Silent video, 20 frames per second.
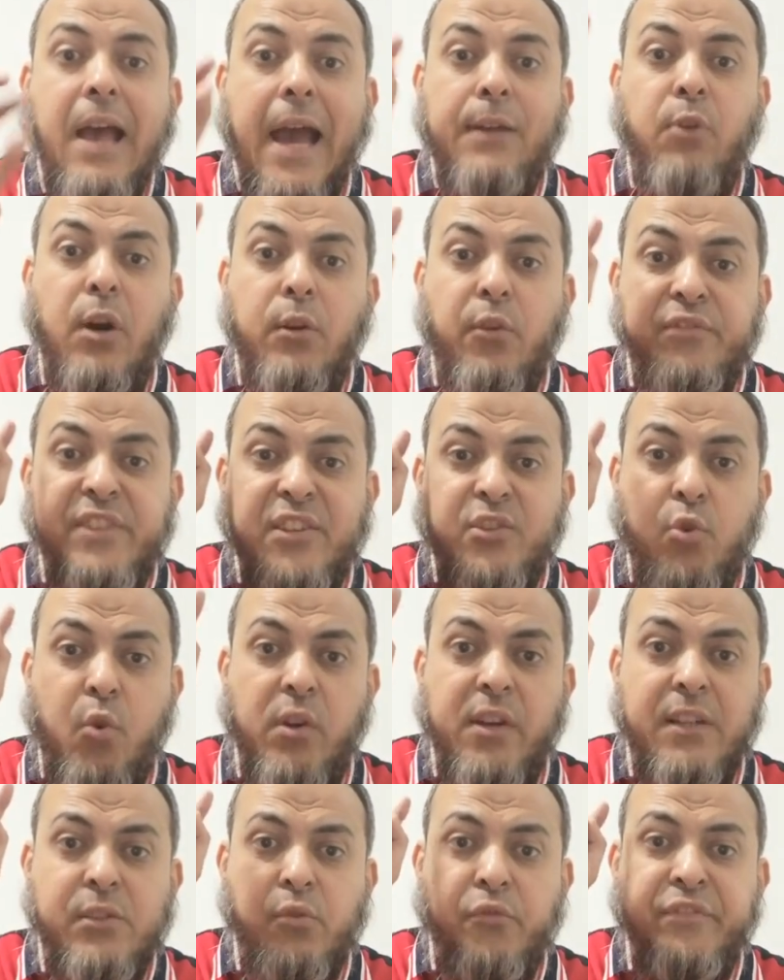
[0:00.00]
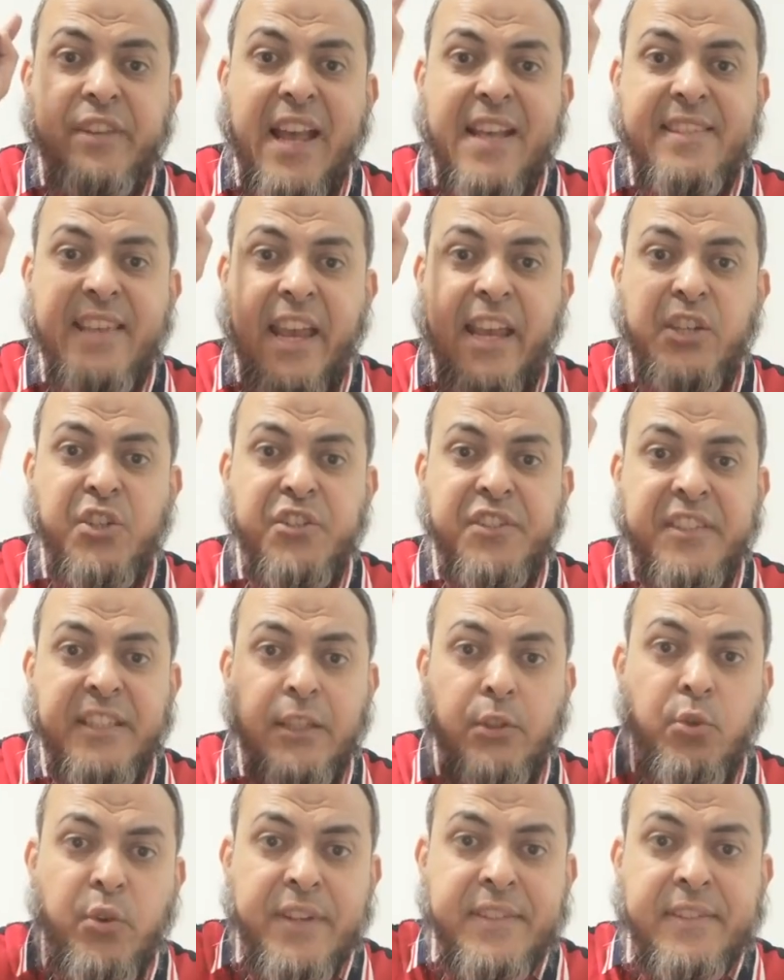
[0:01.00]
And one of the scholars of NASA
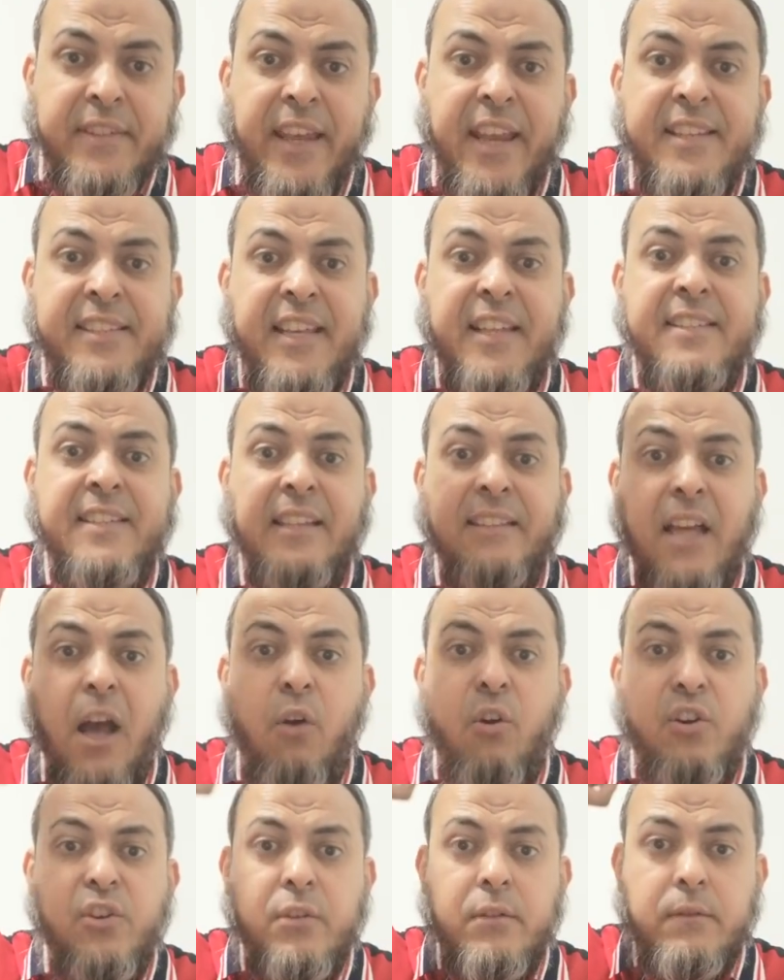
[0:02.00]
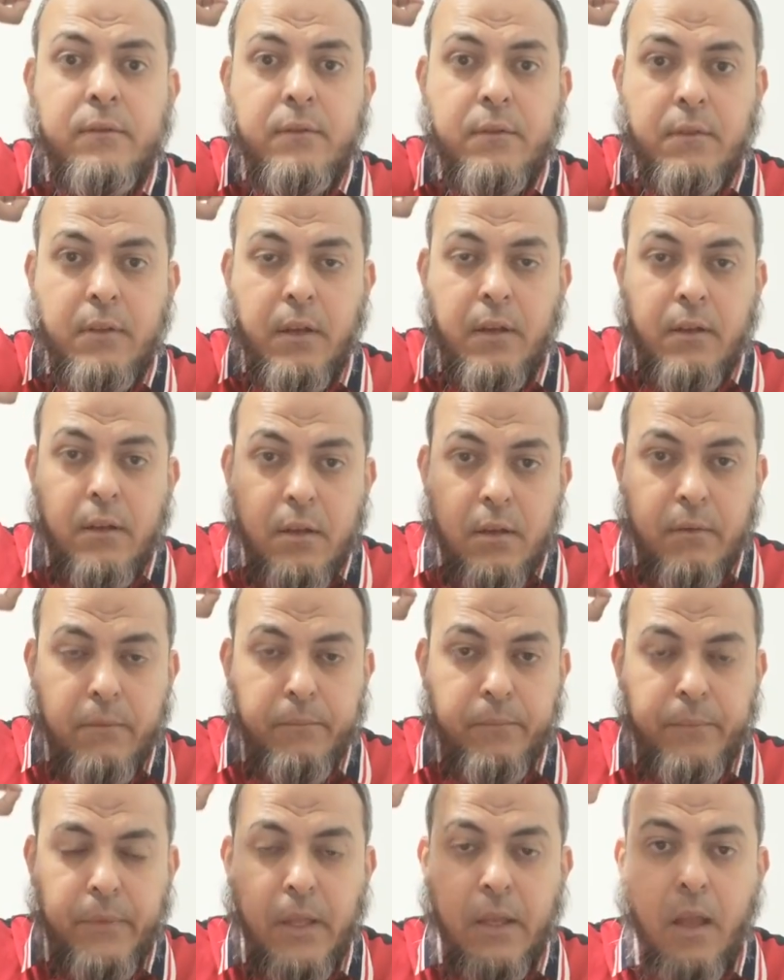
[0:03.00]
agency in USA said that our
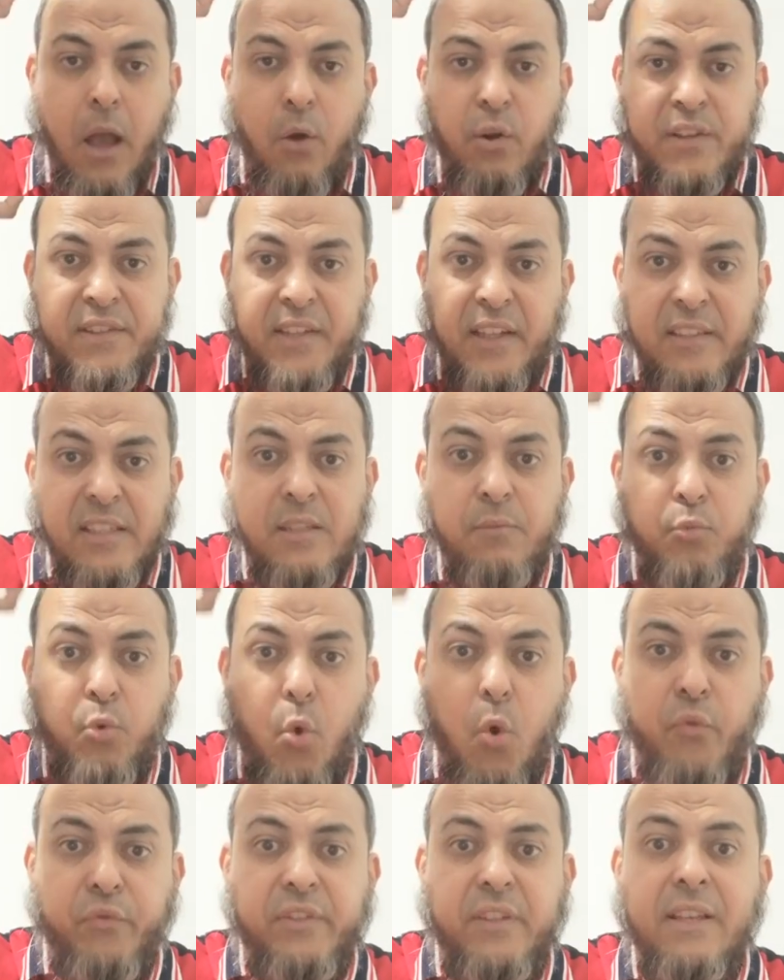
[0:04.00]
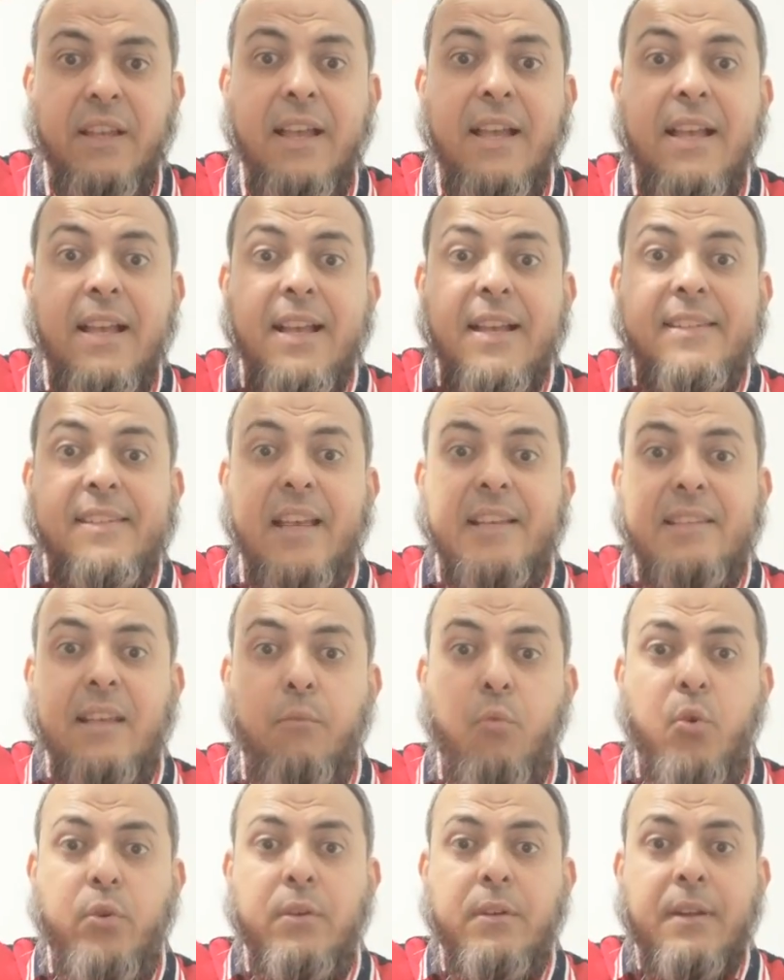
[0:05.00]
our studies proved that
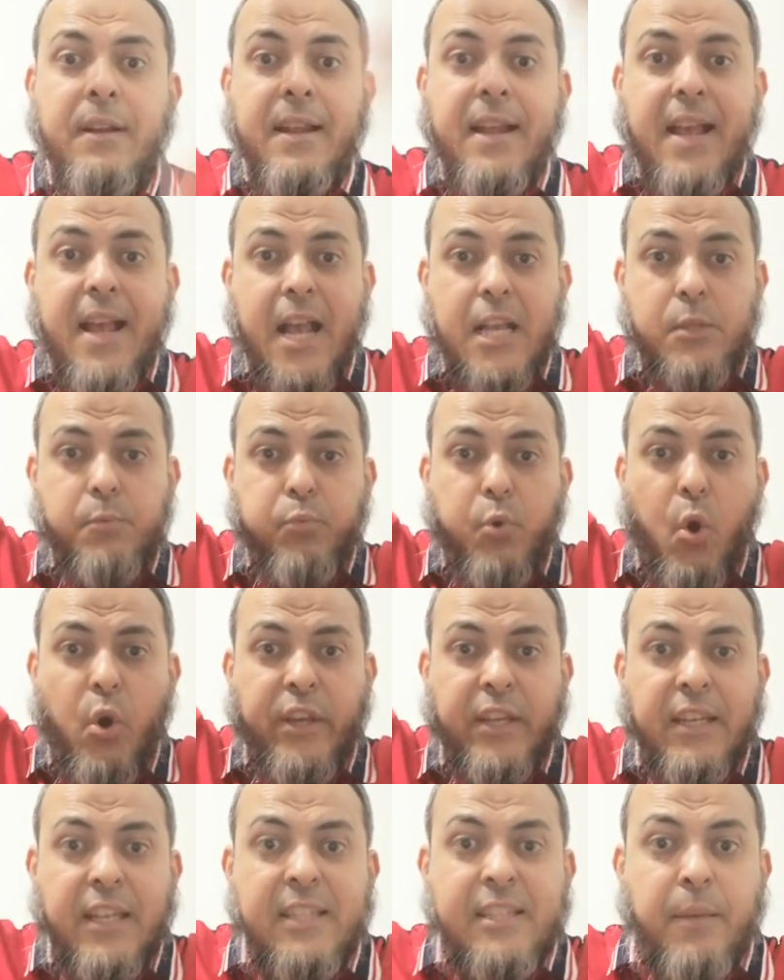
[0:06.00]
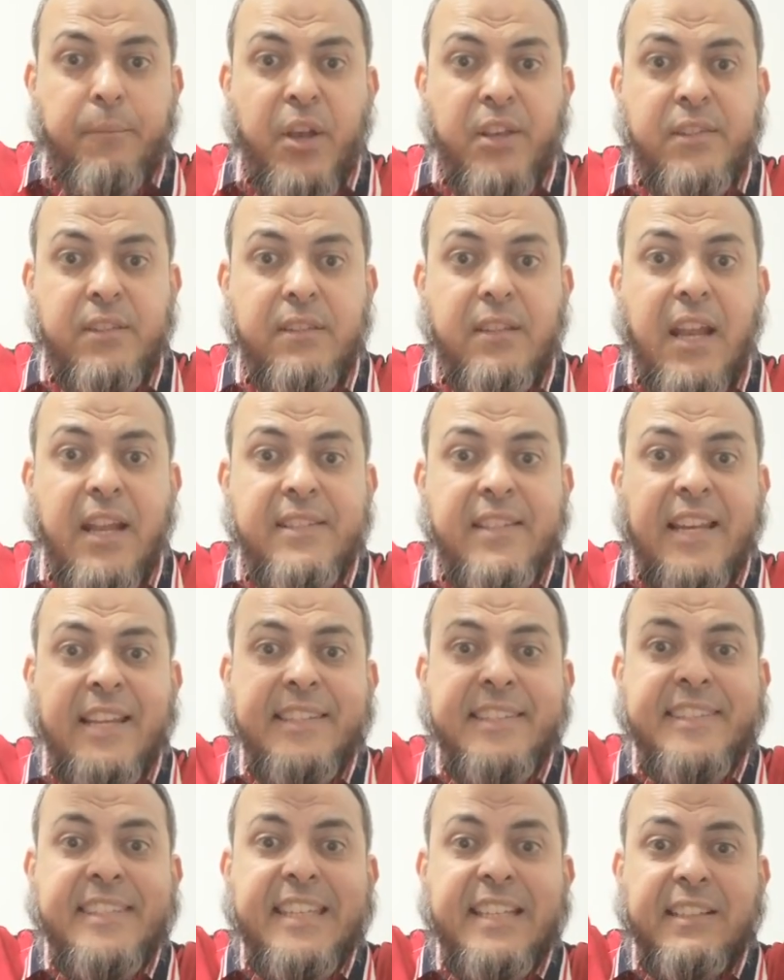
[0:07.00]
the moon has broken in the past and then
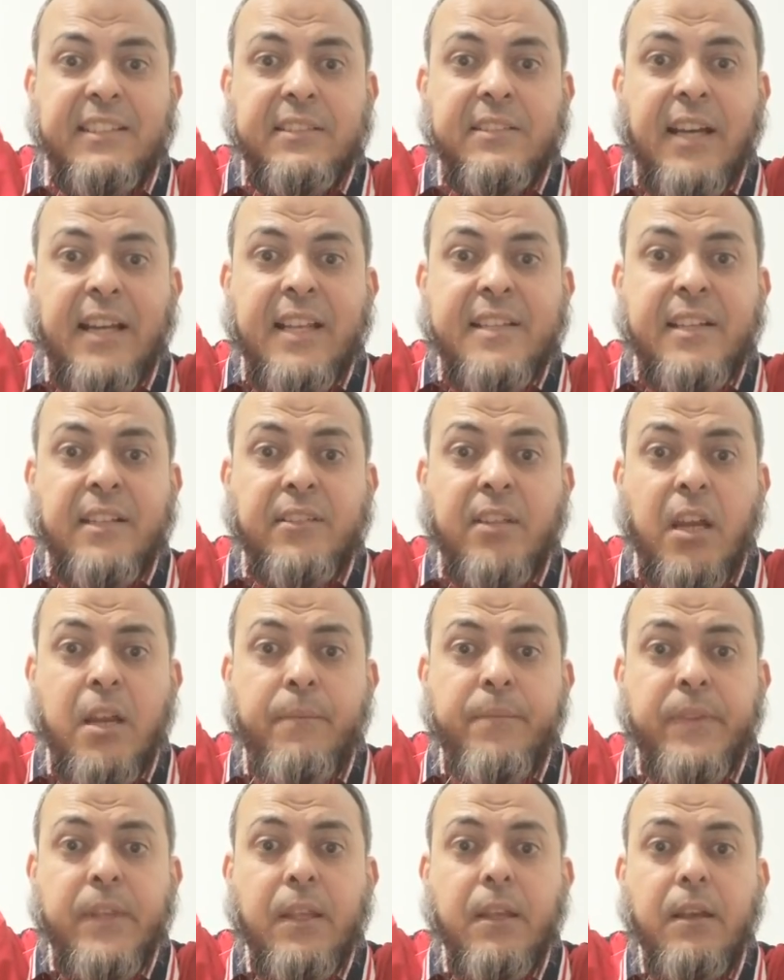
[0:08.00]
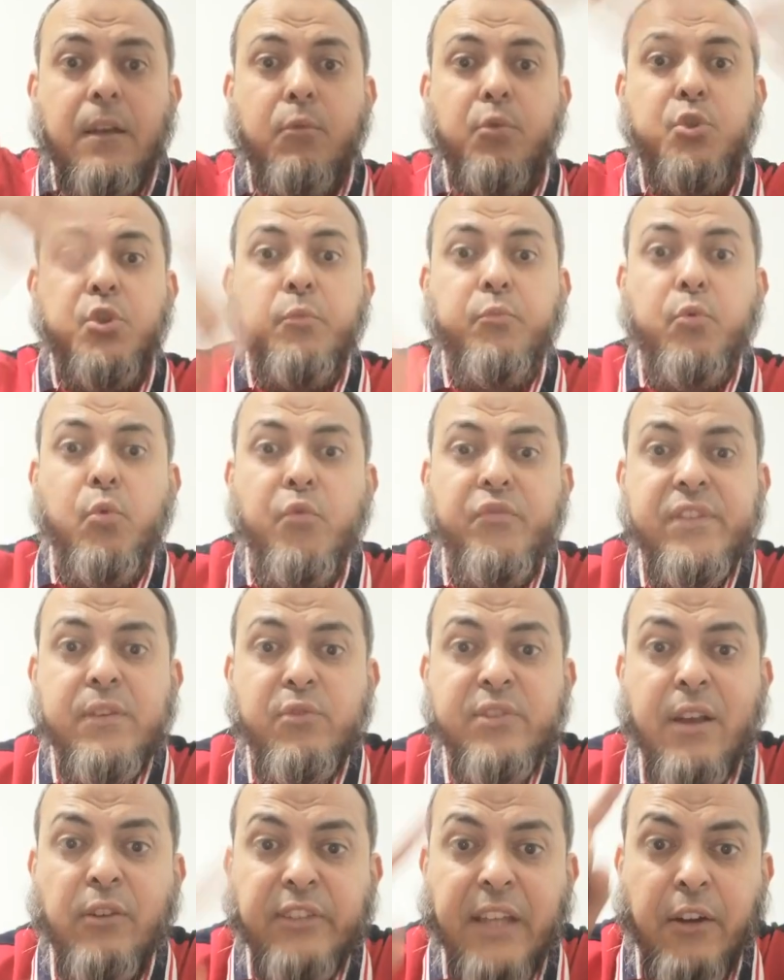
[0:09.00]
it sealed another time, which proves
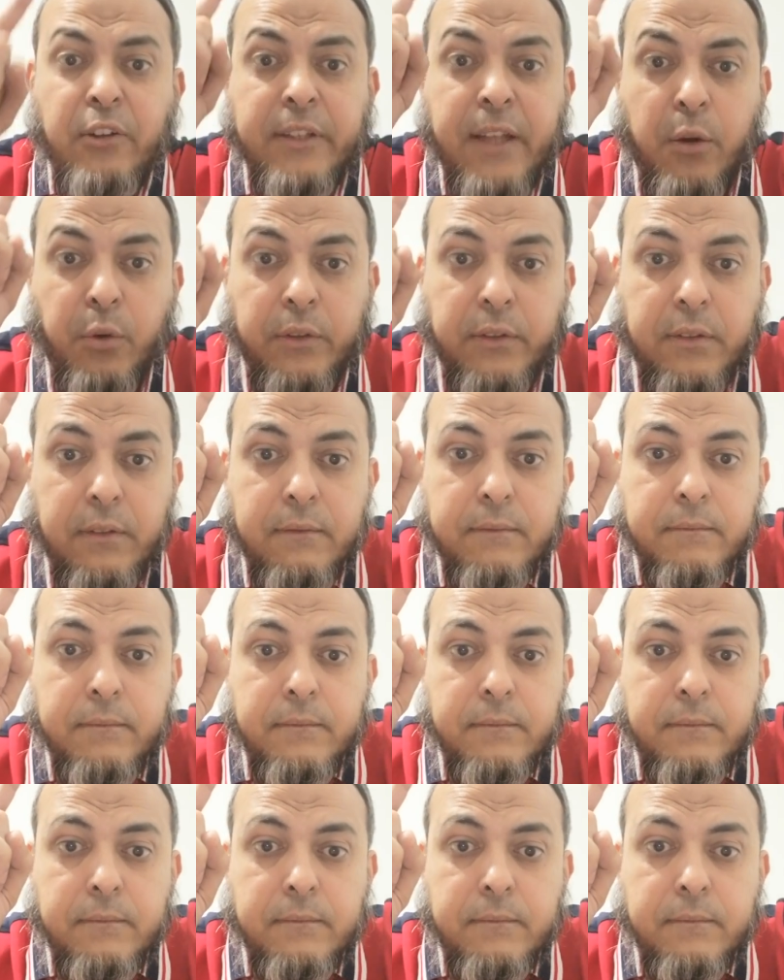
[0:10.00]
without any doubt